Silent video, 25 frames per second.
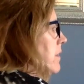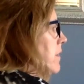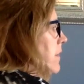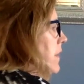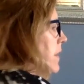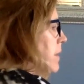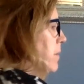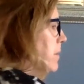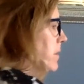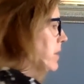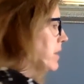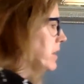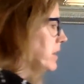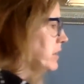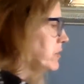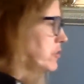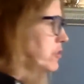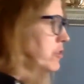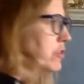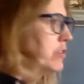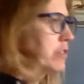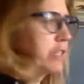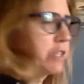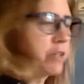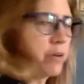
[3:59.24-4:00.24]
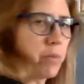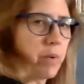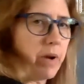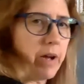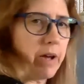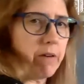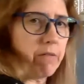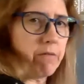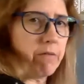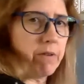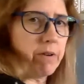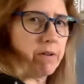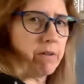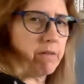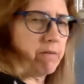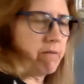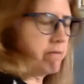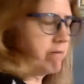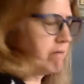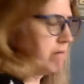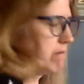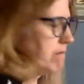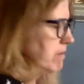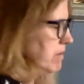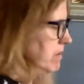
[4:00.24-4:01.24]
Then we're going to turn it around.
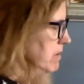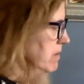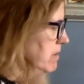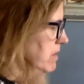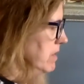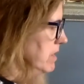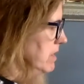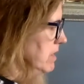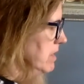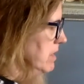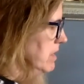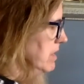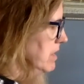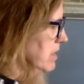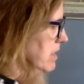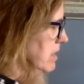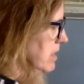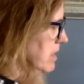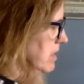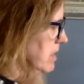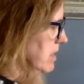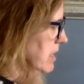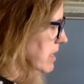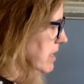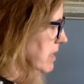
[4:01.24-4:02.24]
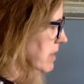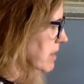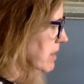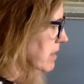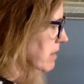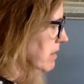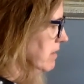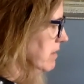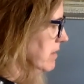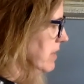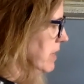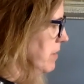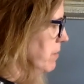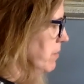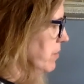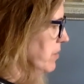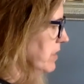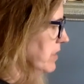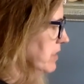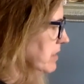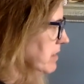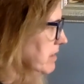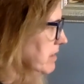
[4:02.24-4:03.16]
And this time we're going to